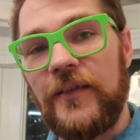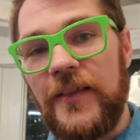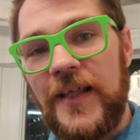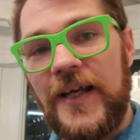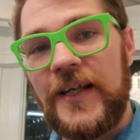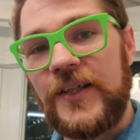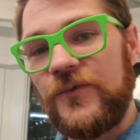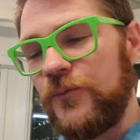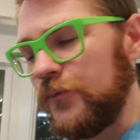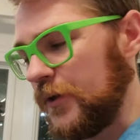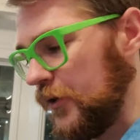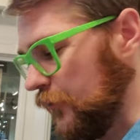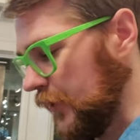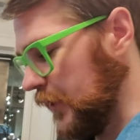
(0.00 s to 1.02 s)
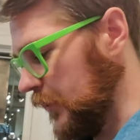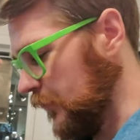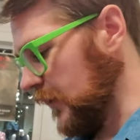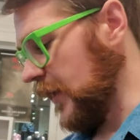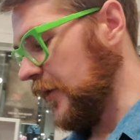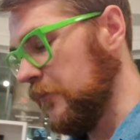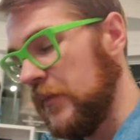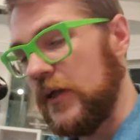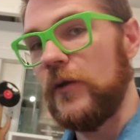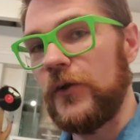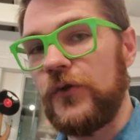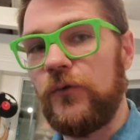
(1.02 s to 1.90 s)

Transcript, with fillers: that's when you want to use that mirror.